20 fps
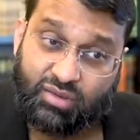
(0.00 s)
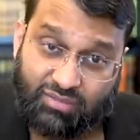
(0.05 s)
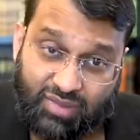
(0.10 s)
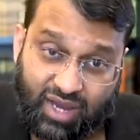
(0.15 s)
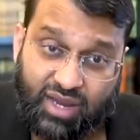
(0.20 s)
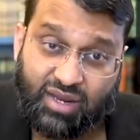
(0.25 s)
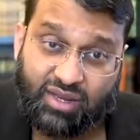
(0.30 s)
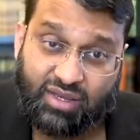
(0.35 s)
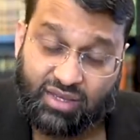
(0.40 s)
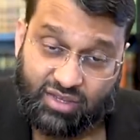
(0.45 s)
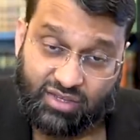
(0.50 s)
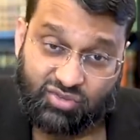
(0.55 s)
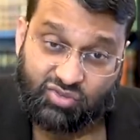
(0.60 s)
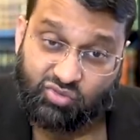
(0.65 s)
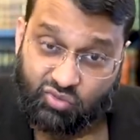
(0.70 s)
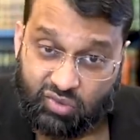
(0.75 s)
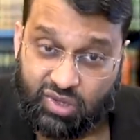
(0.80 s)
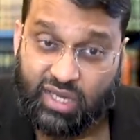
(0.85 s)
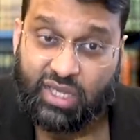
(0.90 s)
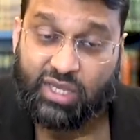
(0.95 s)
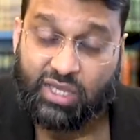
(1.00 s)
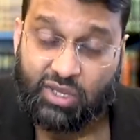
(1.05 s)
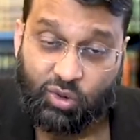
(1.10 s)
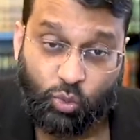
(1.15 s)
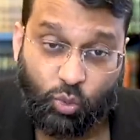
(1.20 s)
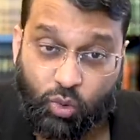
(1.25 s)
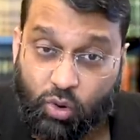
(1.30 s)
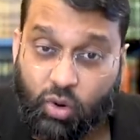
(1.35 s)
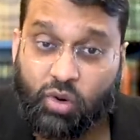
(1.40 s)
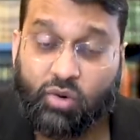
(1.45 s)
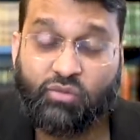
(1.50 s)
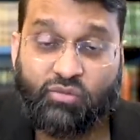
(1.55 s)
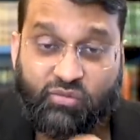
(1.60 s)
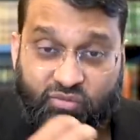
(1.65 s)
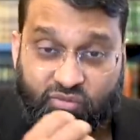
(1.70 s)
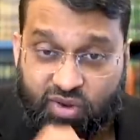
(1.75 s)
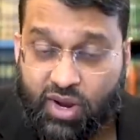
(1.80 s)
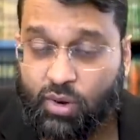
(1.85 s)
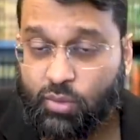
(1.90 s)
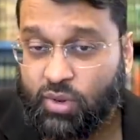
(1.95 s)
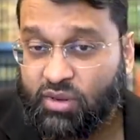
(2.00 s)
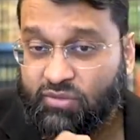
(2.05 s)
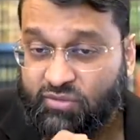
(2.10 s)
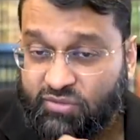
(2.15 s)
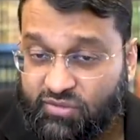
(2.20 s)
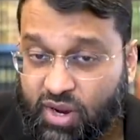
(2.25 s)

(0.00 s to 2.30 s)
the Malikis really were very,